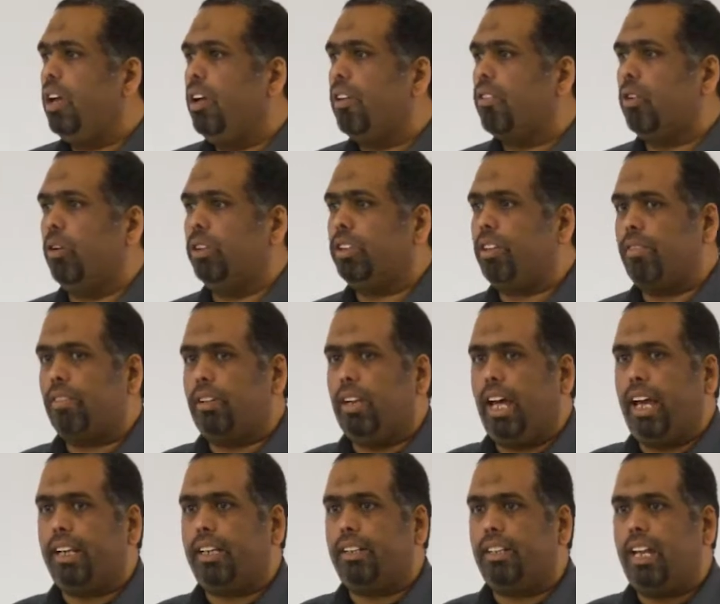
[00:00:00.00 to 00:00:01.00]
So it is
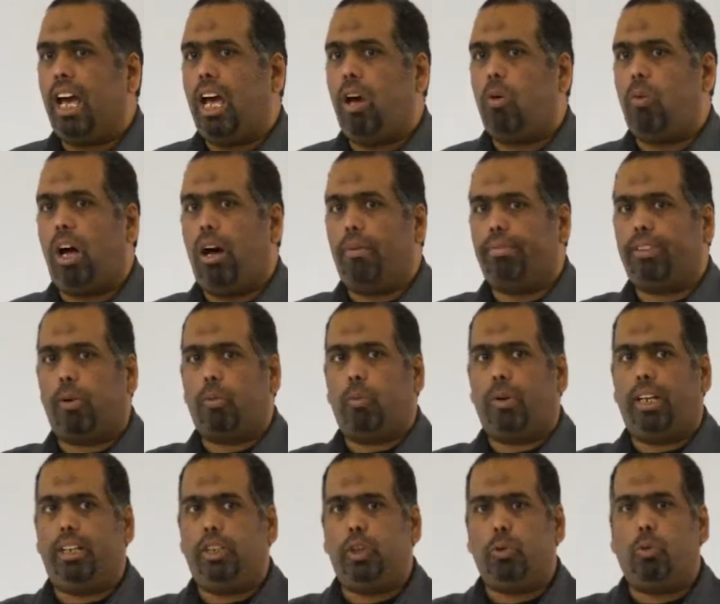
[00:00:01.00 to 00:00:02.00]
like now, after
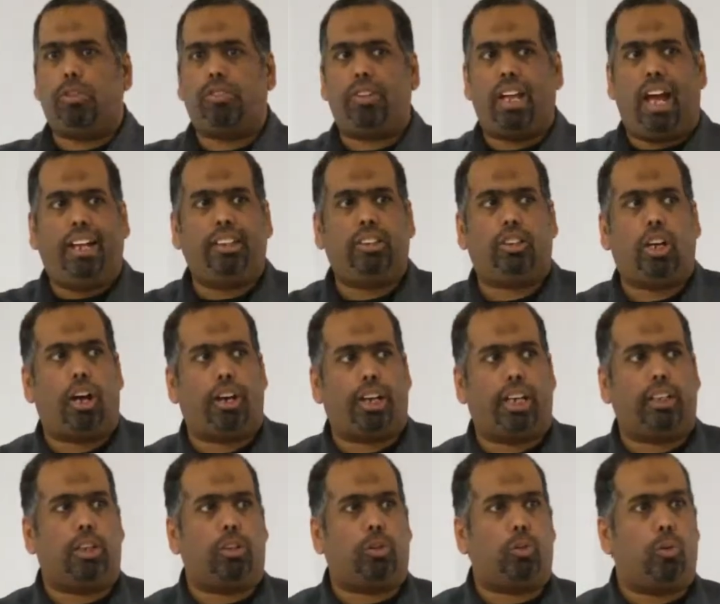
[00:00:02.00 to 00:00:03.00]
we use the
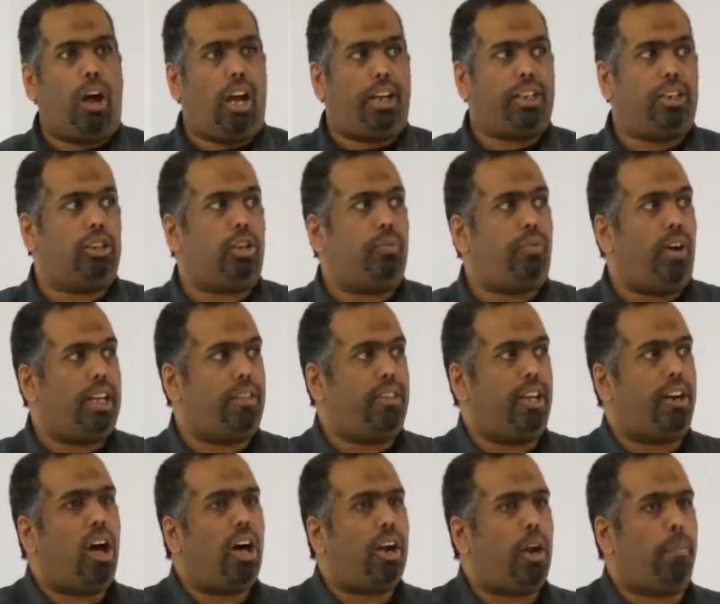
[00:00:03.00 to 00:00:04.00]
untargeted to identify
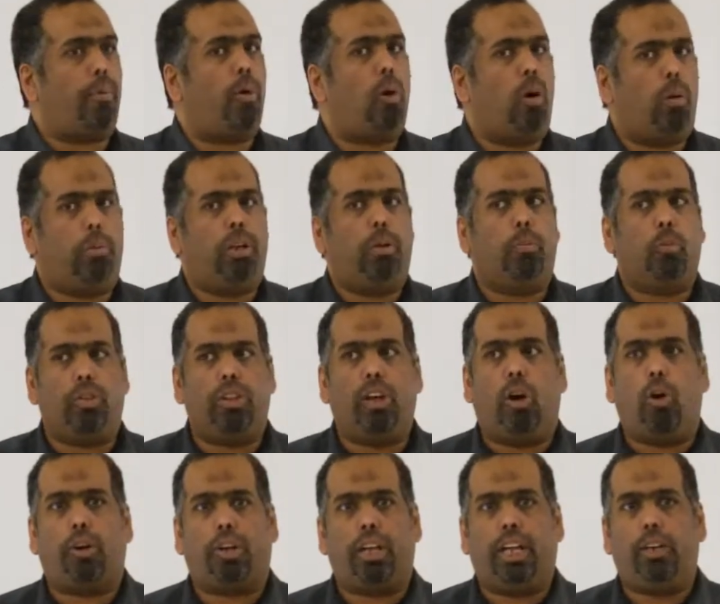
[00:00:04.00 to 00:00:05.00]
there are a problem with the
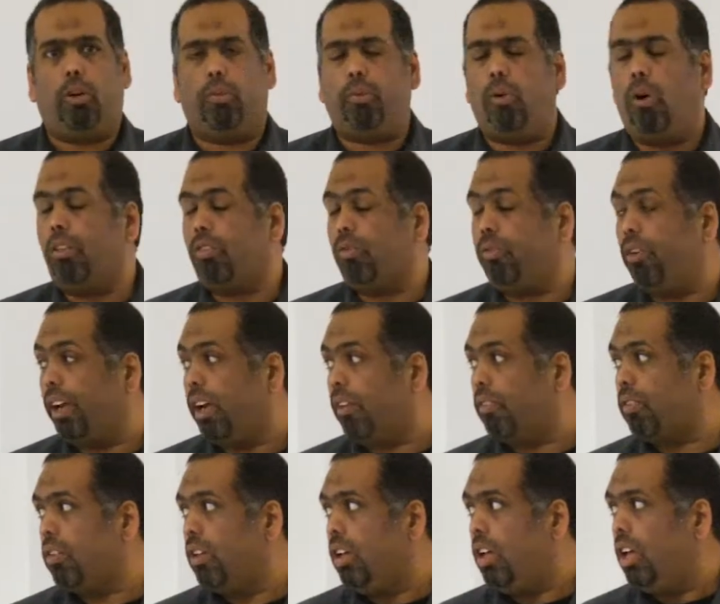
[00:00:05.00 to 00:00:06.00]

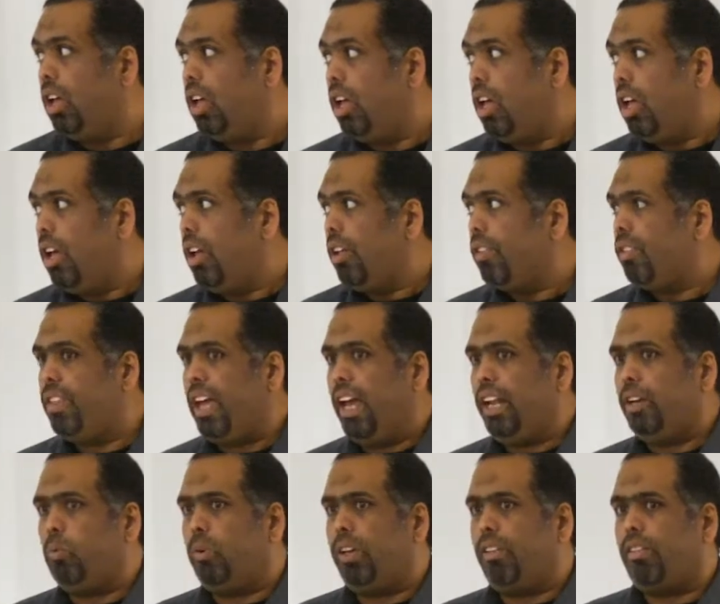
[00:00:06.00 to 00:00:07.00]
organophosphorus,
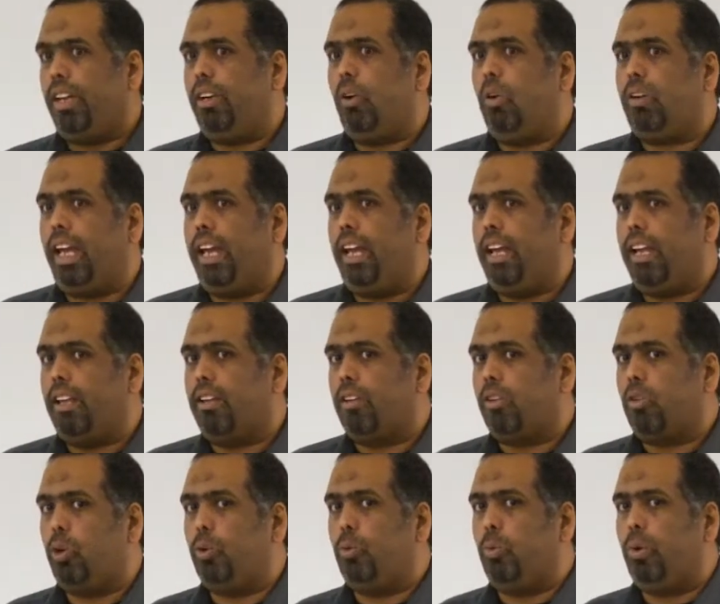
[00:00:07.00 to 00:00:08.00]
then we said, okay,
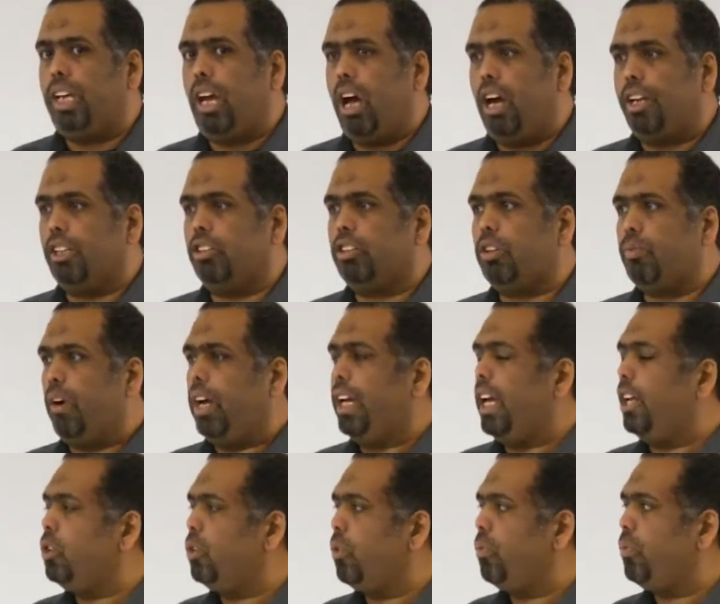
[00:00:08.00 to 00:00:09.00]
could we identify
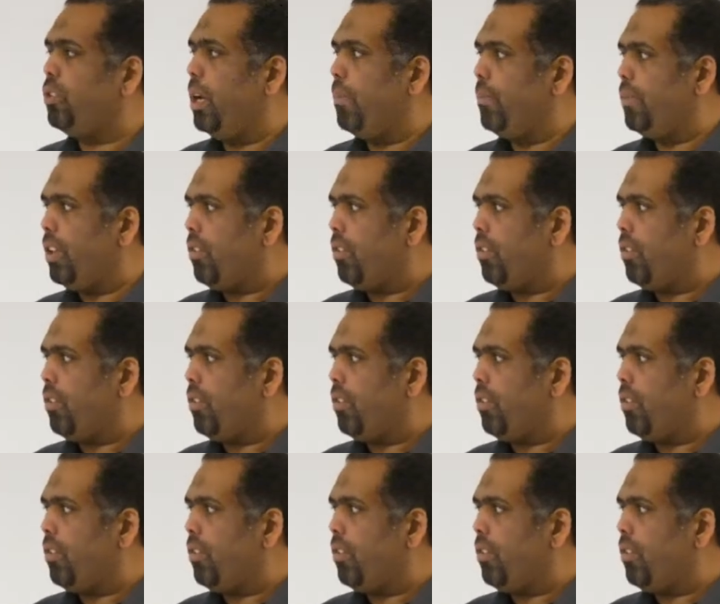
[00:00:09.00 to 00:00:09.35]
any of them?